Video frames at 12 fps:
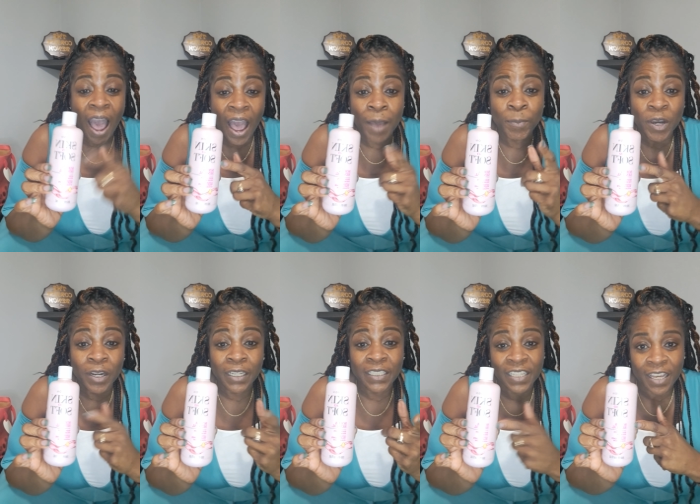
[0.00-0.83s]
I'm
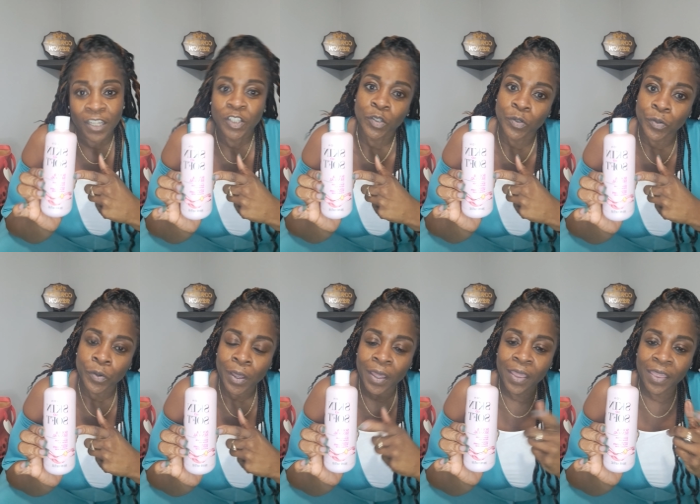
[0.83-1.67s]
going to tell you
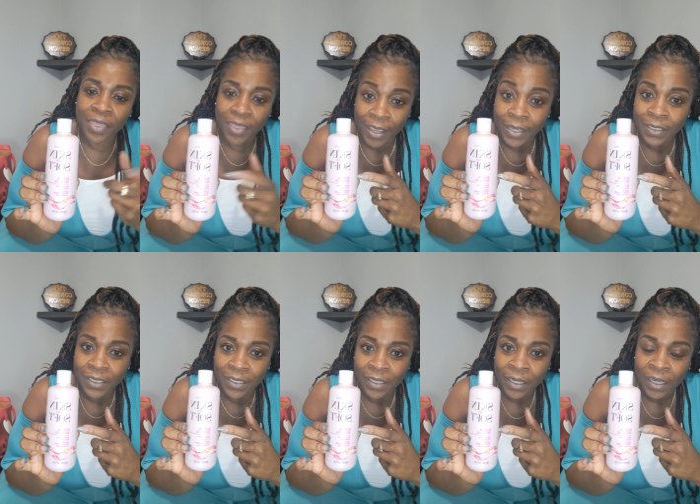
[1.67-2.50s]

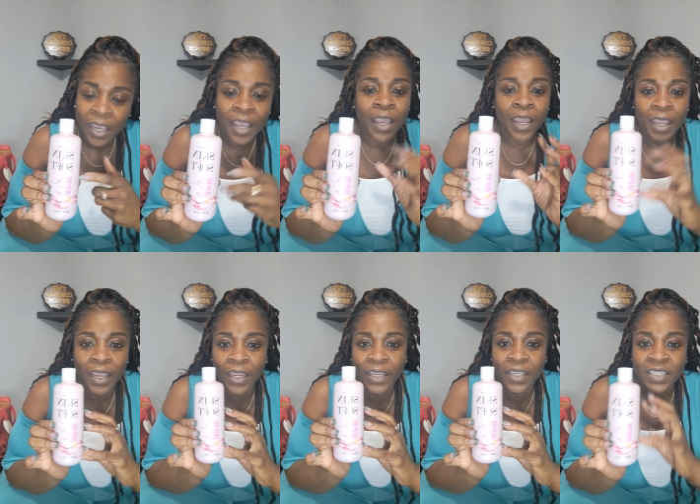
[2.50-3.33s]
this
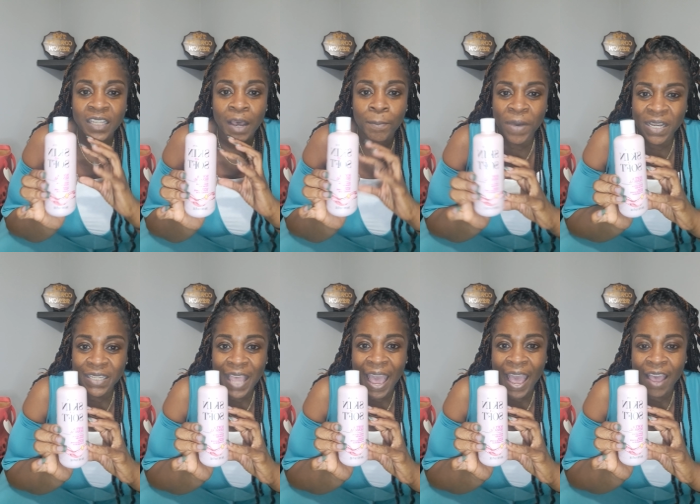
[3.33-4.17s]
is a
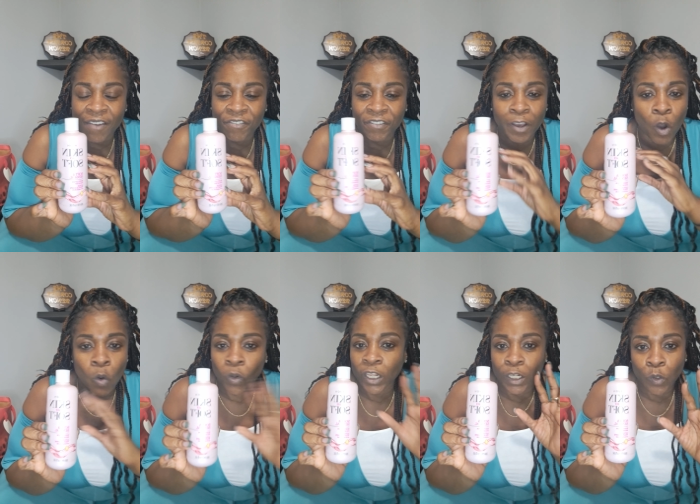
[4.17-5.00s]
must-have.
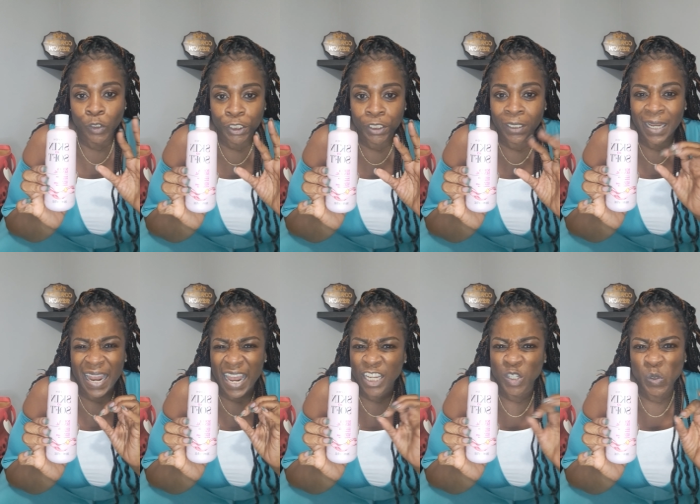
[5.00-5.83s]
Only lotion
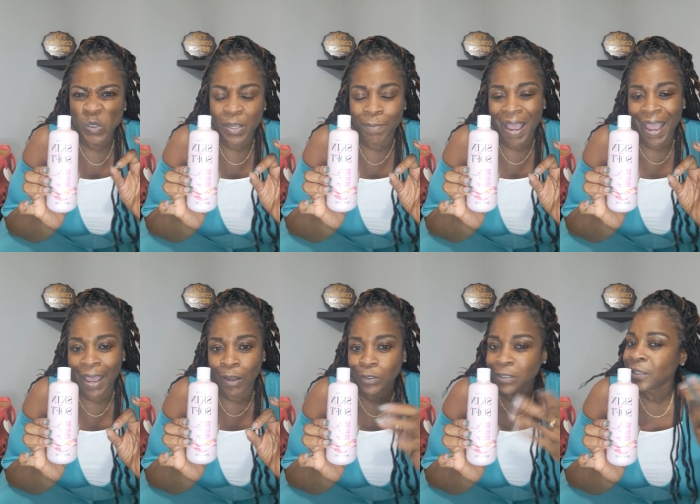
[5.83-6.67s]
that I use in my
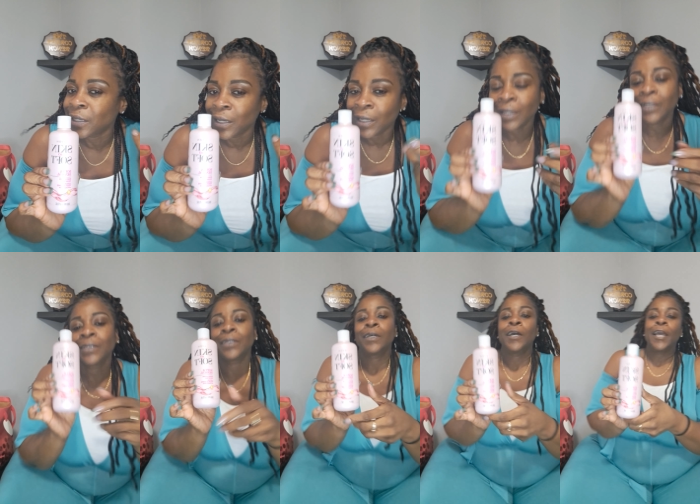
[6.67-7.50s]
house.
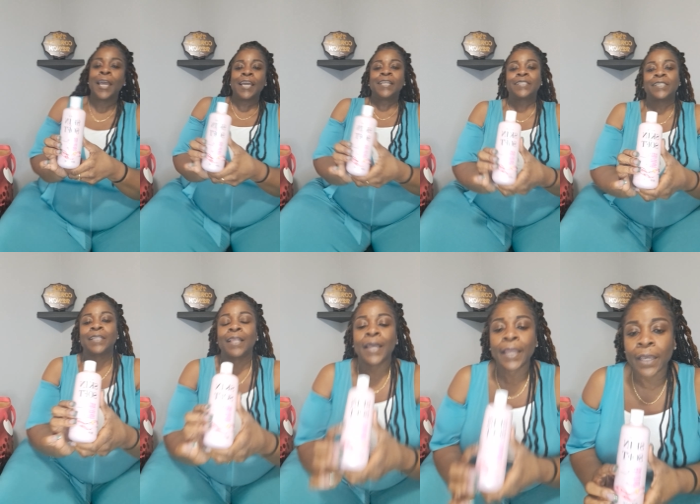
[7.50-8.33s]
It's
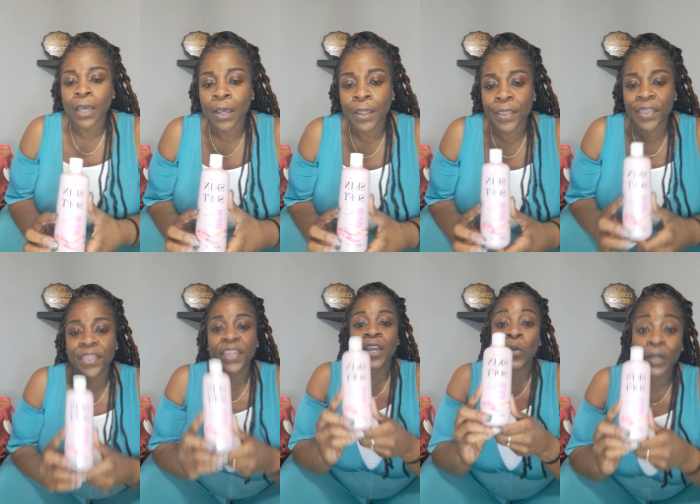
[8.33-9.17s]
like
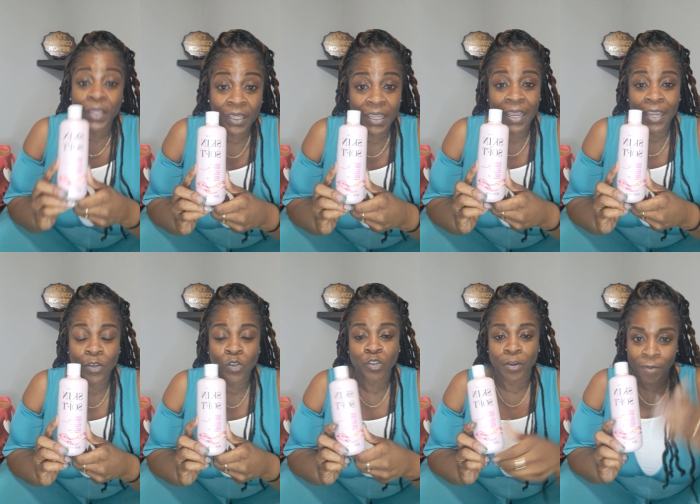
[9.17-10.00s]
the only thing I
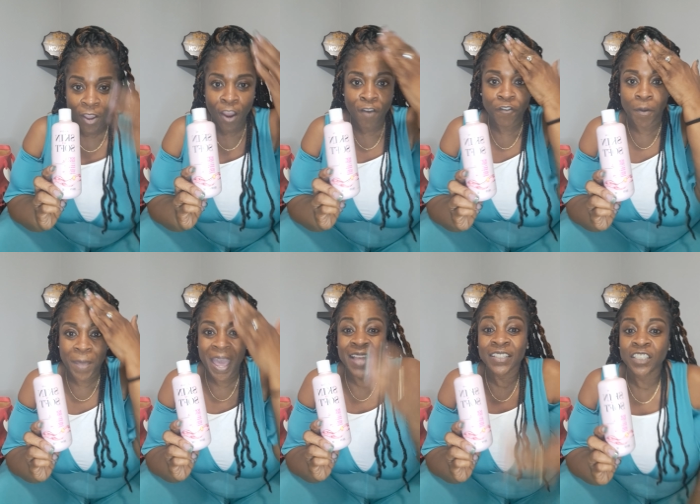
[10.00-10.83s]
use on from
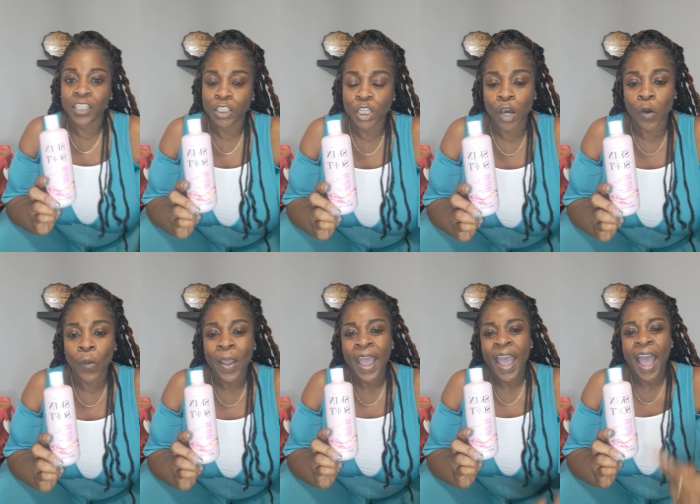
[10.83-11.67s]
head to toe.
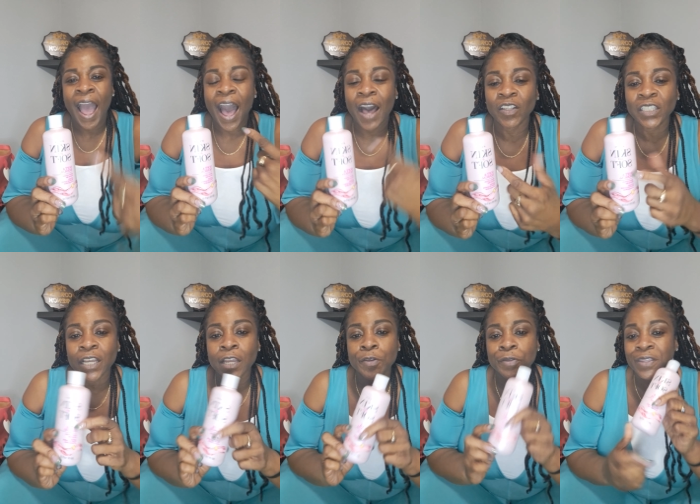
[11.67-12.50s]
I'll
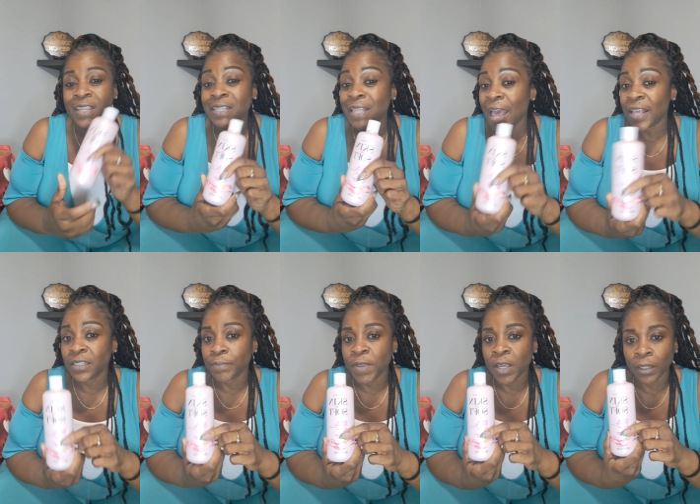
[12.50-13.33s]
tell you, this has
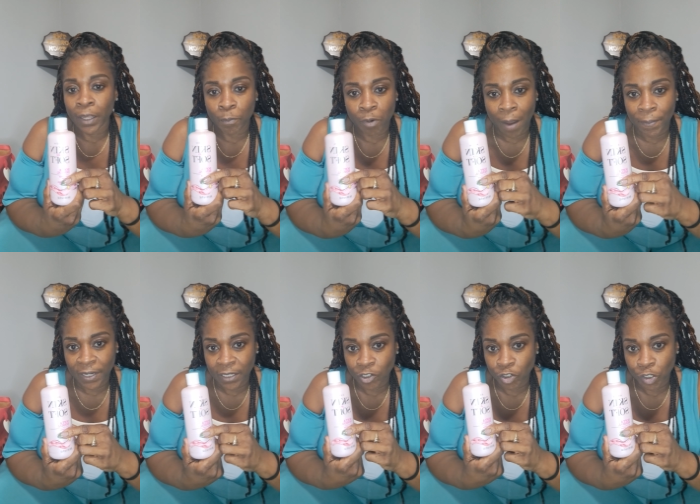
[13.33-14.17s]
some healing
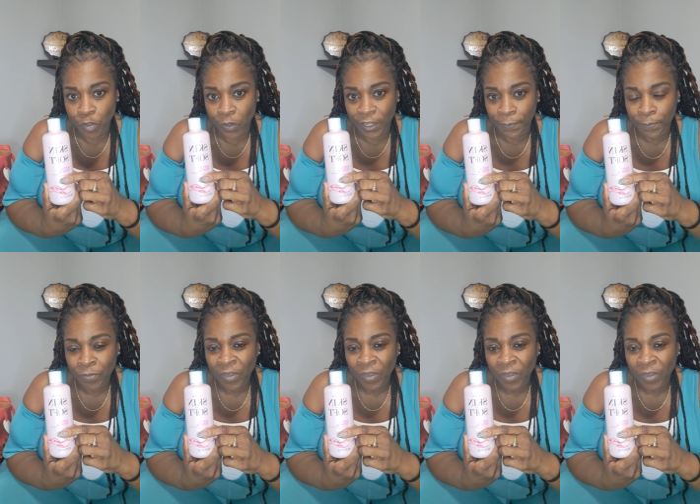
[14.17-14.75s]
properties to it.